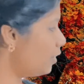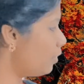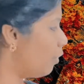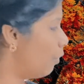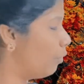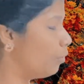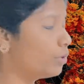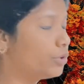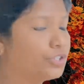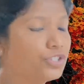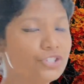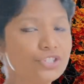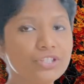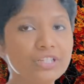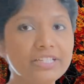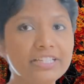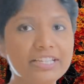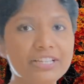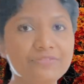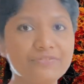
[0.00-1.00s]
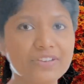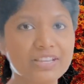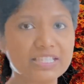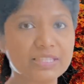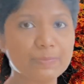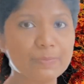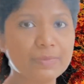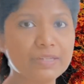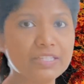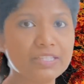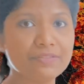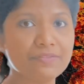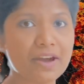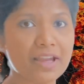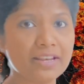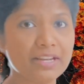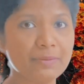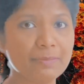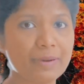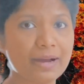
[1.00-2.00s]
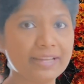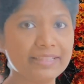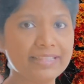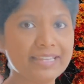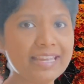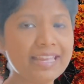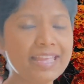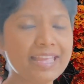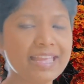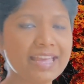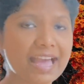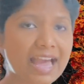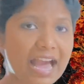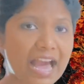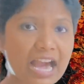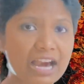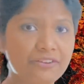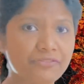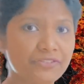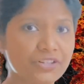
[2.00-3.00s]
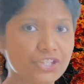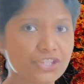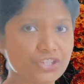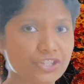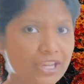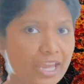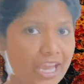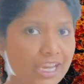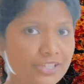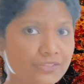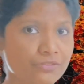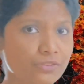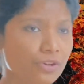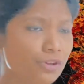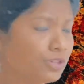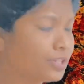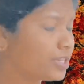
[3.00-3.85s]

Original investment divided by the average cash flows.